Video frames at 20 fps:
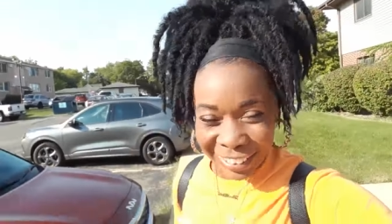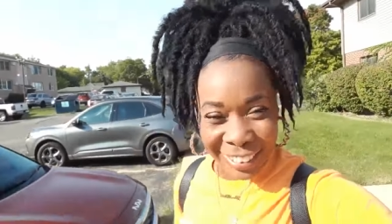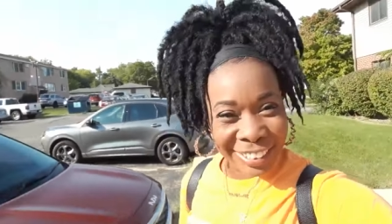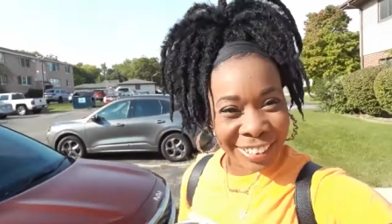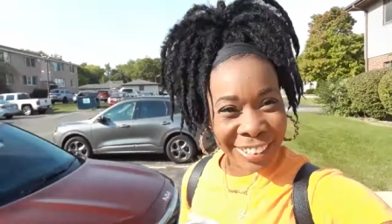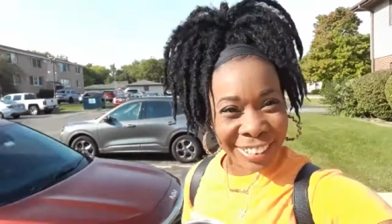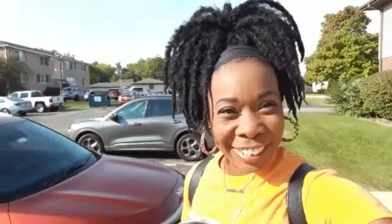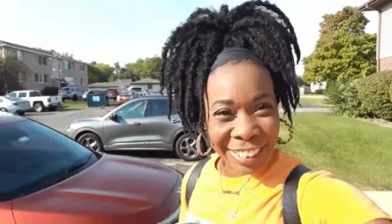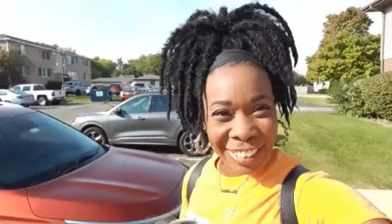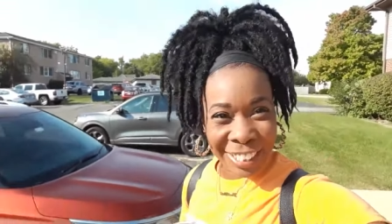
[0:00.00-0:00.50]
is
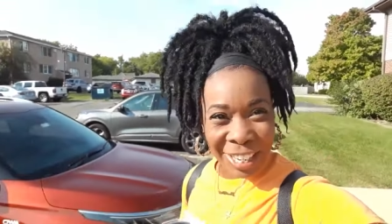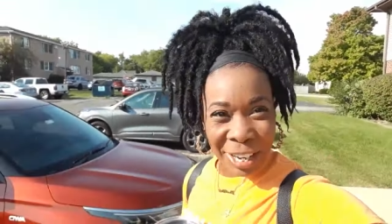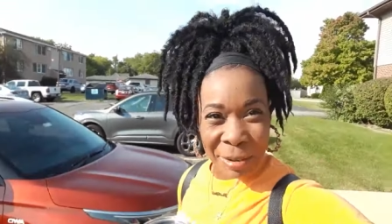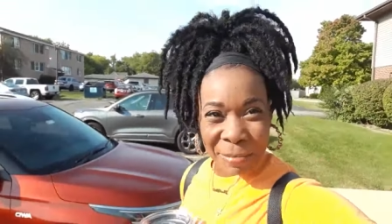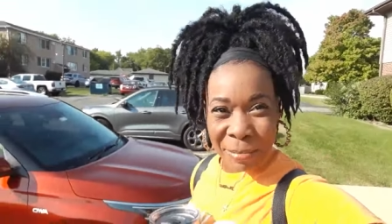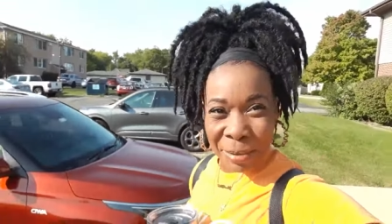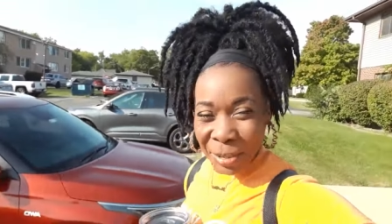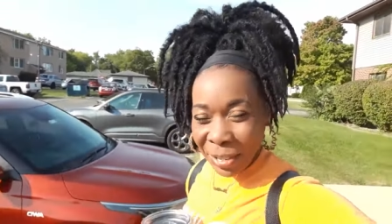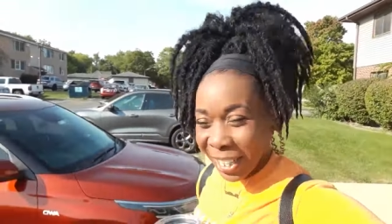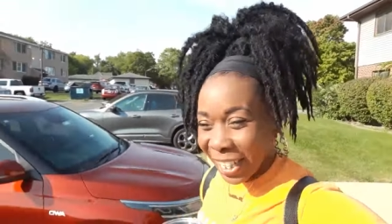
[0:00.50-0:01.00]
Sunday
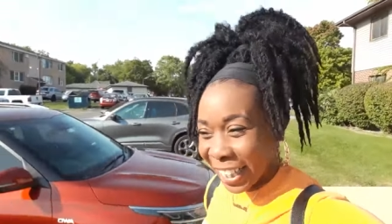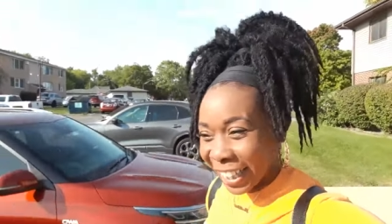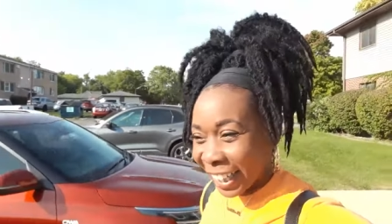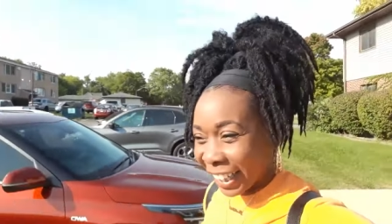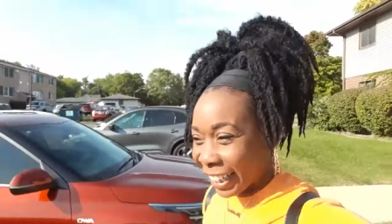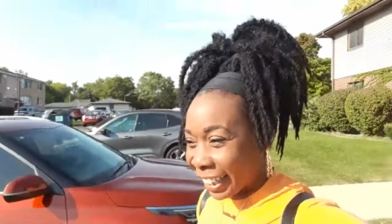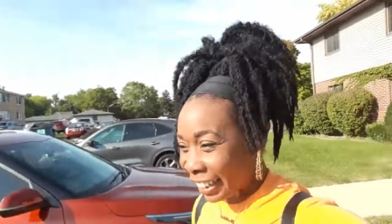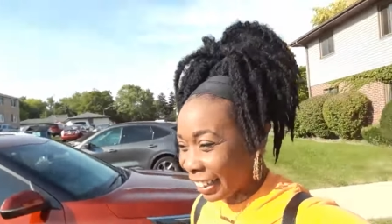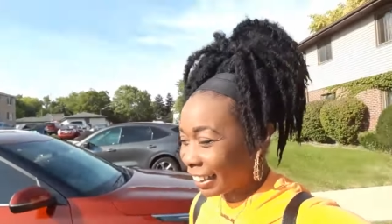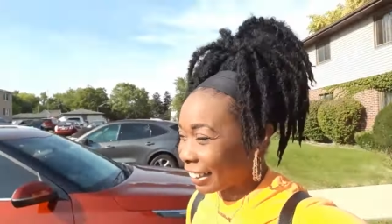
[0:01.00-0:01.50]

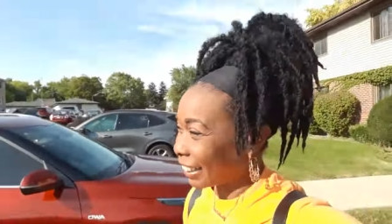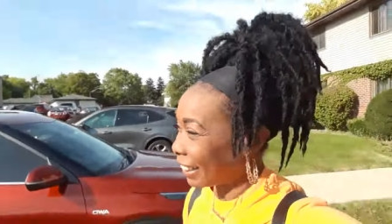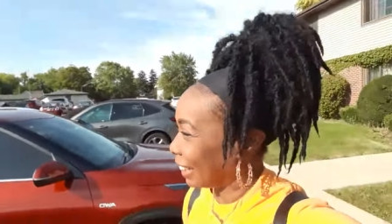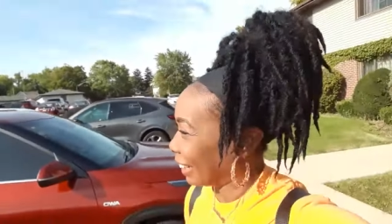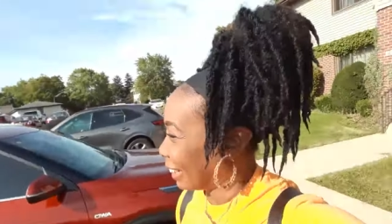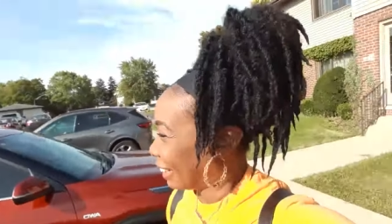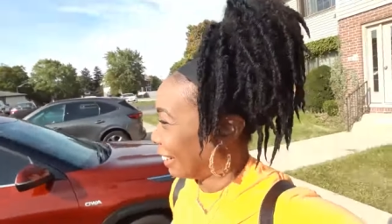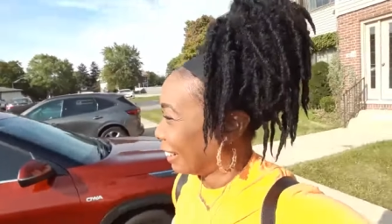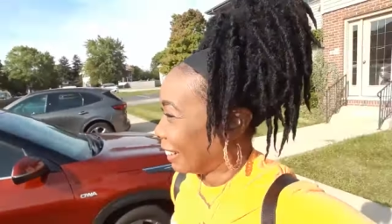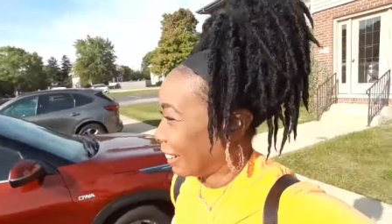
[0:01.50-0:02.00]
morning.
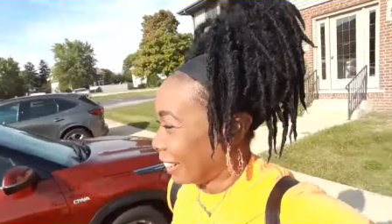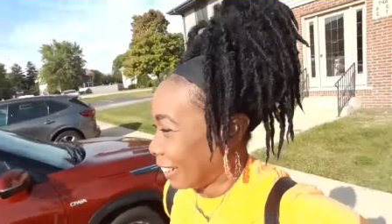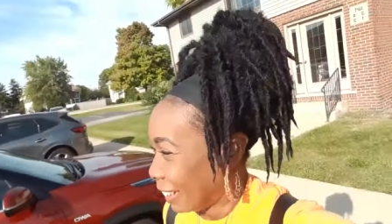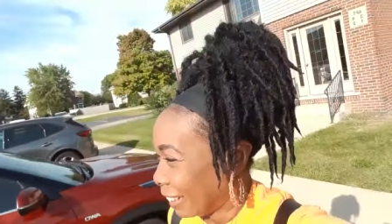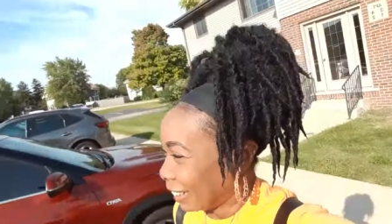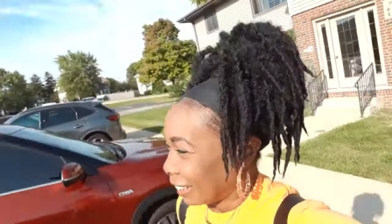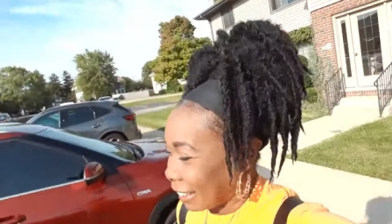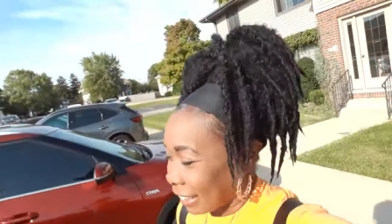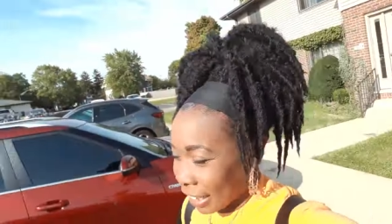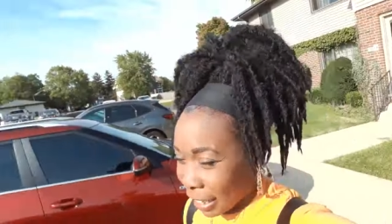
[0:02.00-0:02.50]

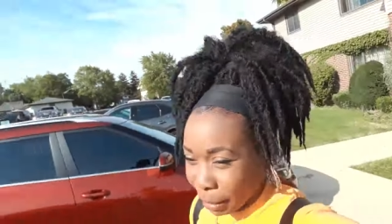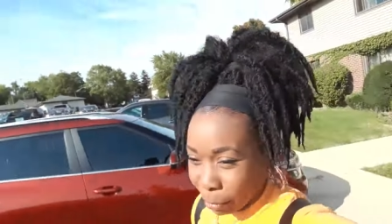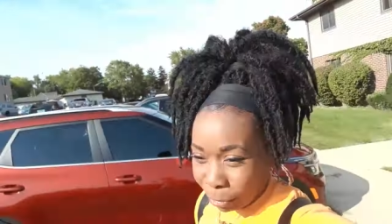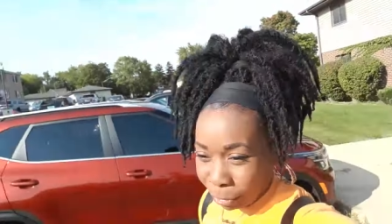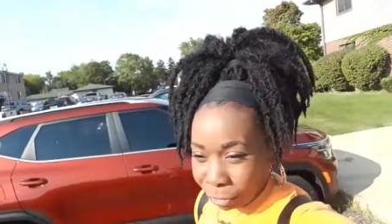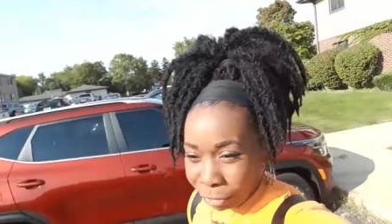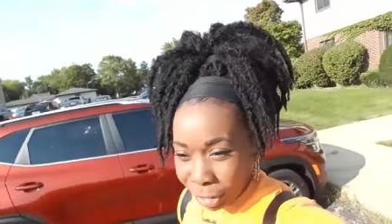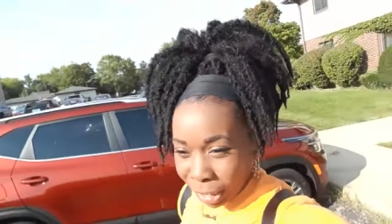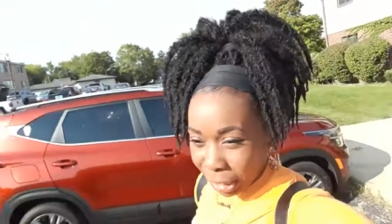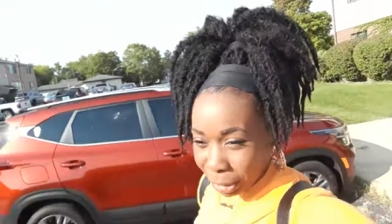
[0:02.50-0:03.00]
I'm
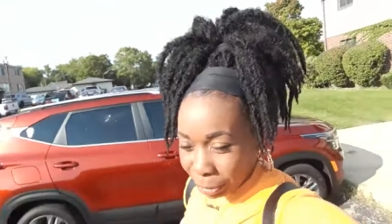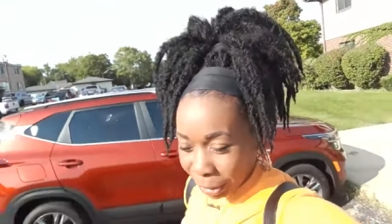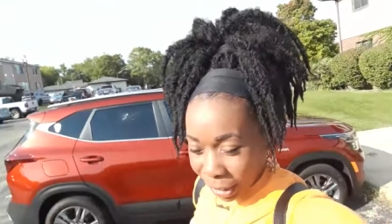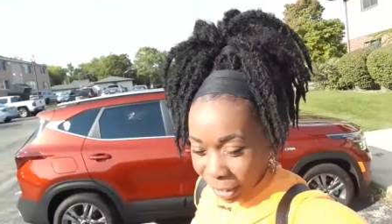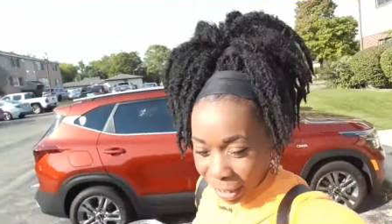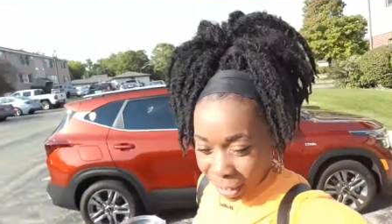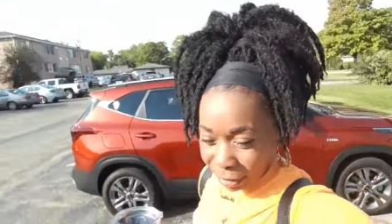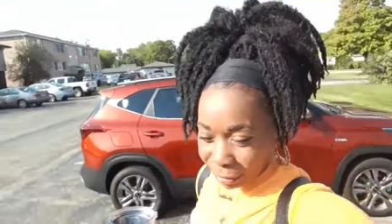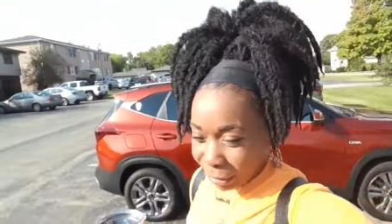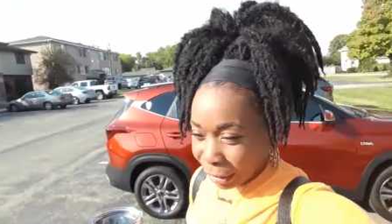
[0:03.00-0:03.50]
fully
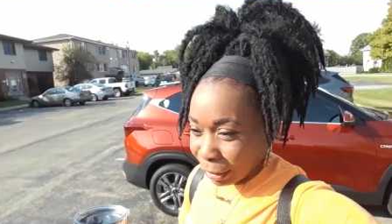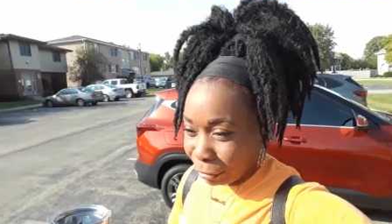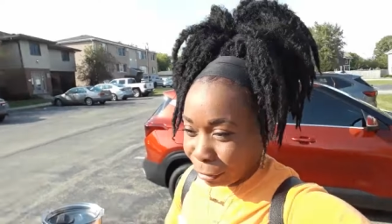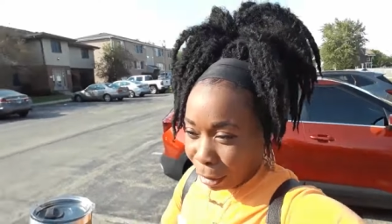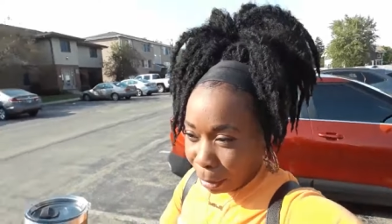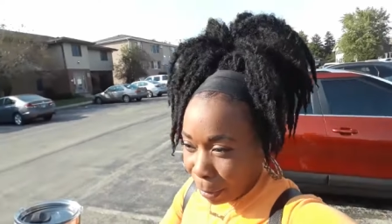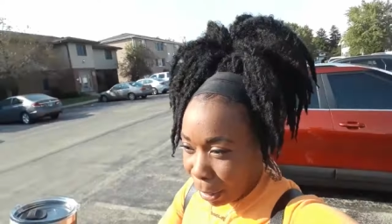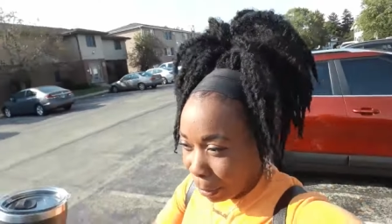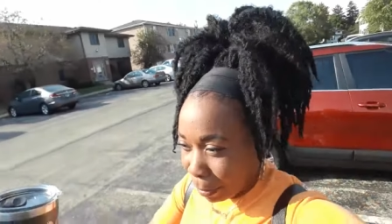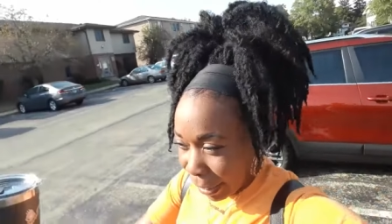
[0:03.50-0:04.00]
recovered
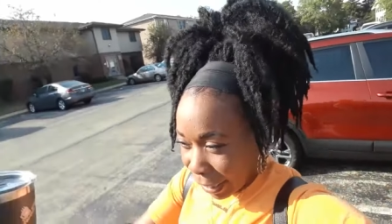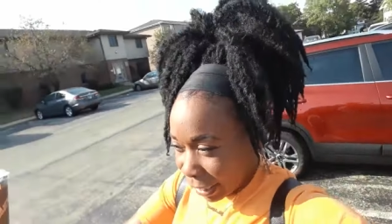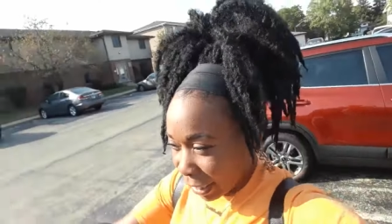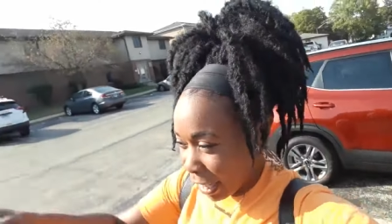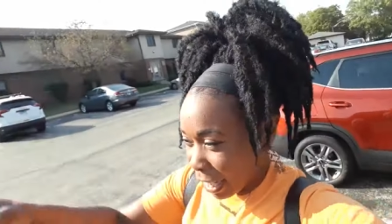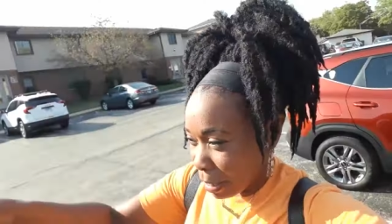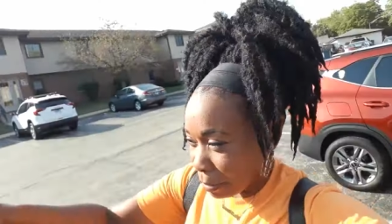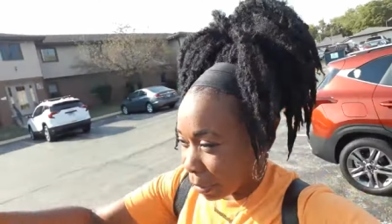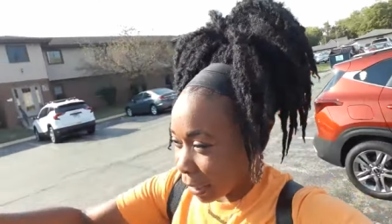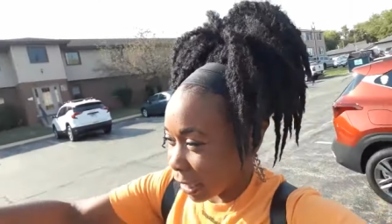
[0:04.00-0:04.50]
from our band
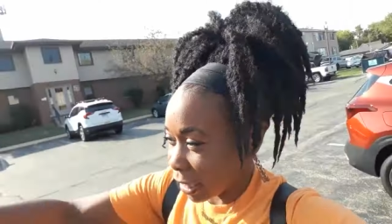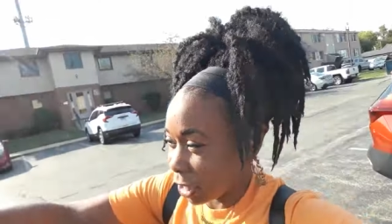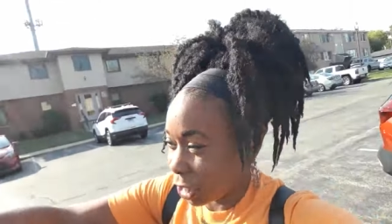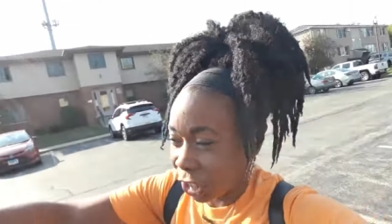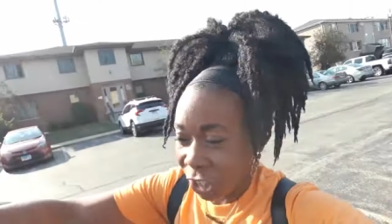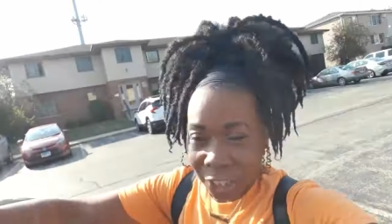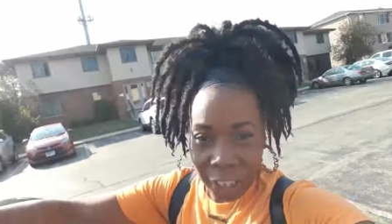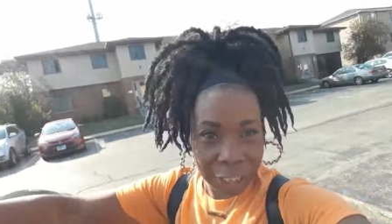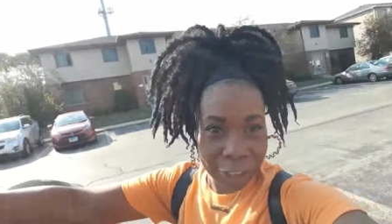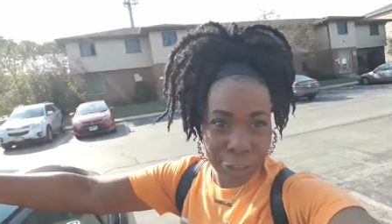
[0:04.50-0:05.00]

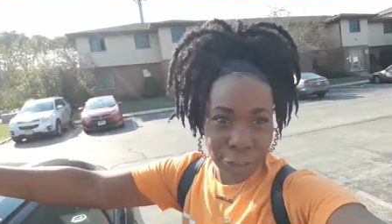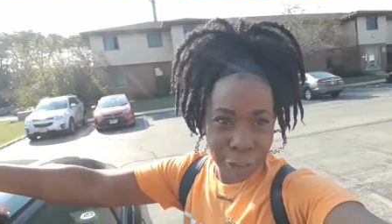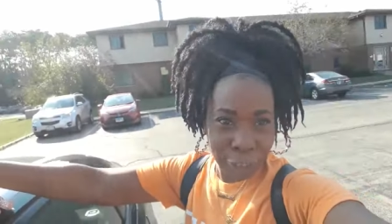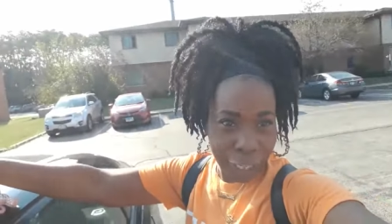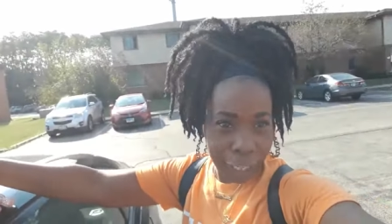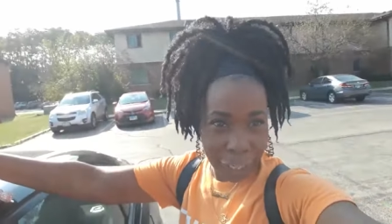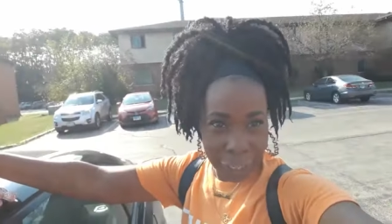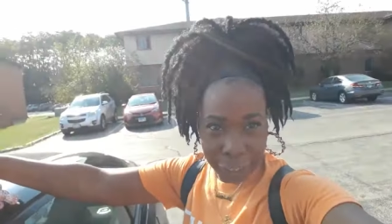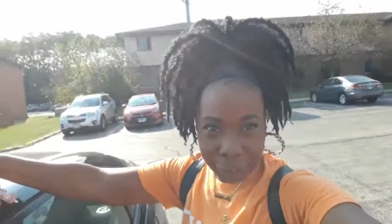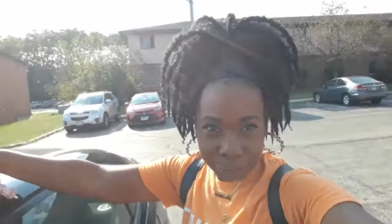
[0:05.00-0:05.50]
competition
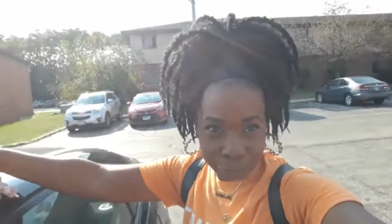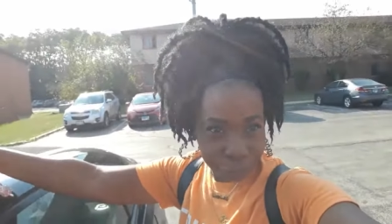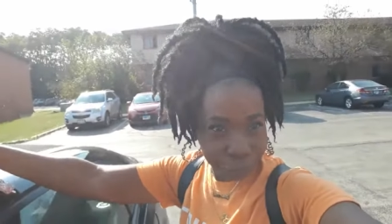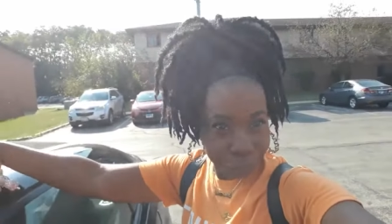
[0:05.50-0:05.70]
yesterday.